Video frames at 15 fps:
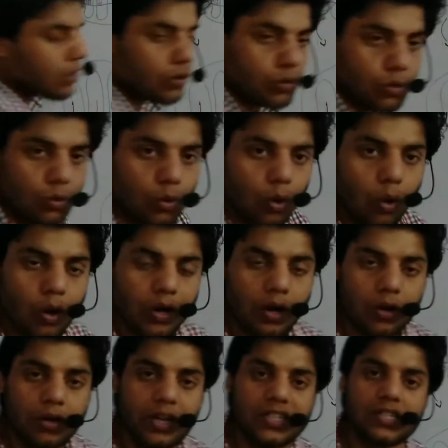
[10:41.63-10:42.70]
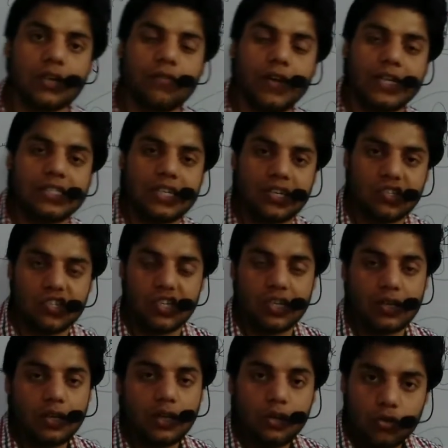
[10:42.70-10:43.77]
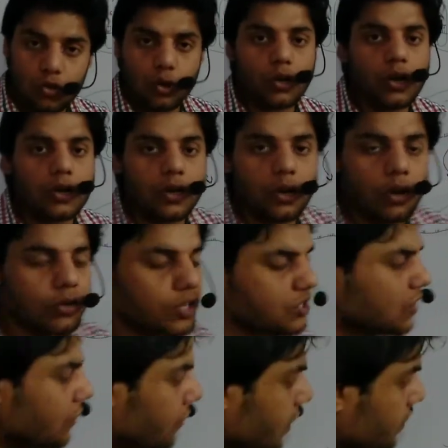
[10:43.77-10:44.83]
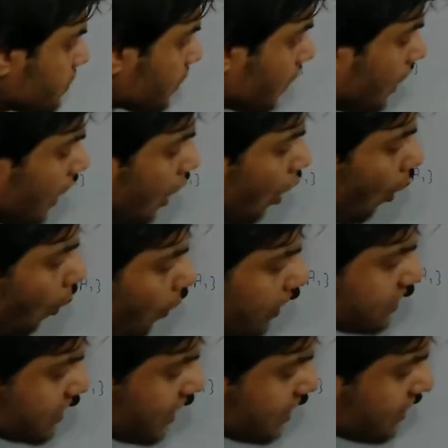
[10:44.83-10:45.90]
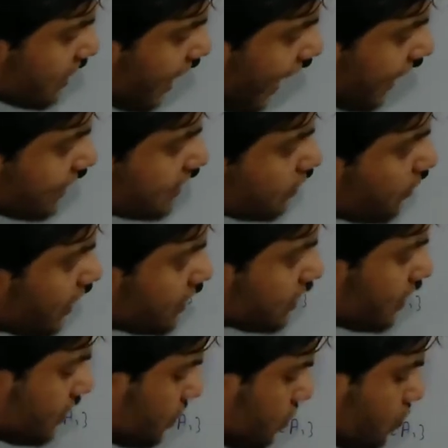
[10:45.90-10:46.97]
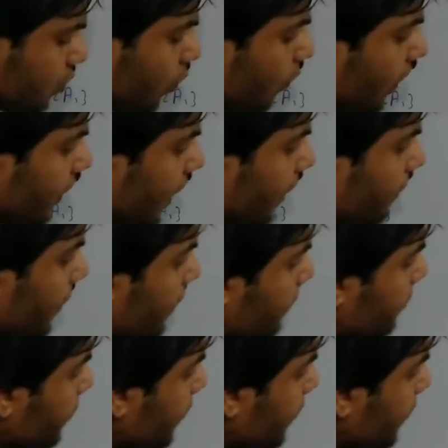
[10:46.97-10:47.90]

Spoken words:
2 or elongation factor G, eukaryotic elongation factor. Once it activate it, so what happened?